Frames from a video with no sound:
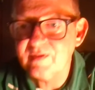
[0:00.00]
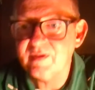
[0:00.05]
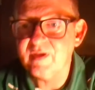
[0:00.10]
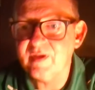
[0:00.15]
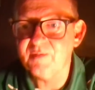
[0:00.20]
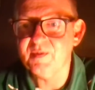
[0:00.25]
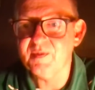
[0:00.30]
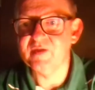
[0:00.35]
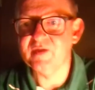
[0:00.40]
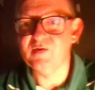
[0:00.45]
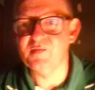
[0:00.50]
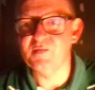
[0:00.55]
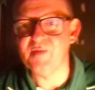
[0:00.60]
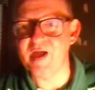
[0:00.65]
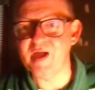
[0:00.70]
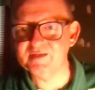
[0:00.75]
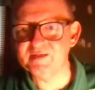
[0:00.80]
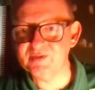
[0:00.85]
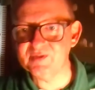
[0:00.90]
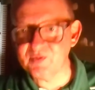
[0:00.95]
Everybody going
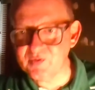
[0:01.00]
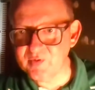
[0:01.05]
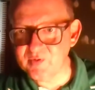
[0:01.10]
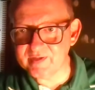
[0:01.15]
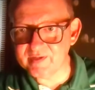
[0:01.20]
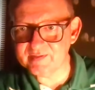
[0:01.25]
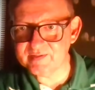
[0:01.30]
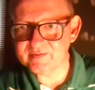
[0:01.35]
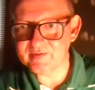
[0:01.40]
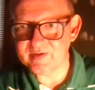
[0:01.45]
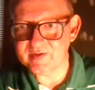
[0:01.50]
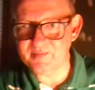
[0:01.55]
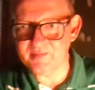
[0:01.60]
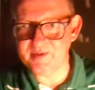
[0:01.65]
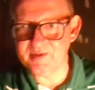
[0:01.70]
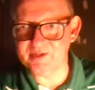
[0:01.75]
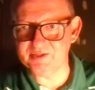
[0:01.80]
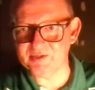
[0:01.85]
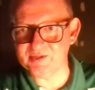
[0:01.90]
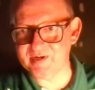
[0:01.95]
by so quick, so I gotta
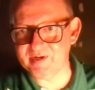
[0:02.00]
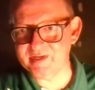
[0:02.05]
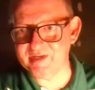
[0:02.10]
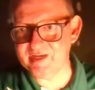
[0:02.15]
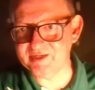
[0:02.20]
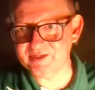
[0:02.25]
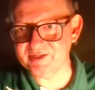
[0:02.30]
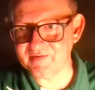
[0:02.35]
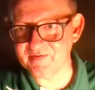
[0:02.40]
make sure I catch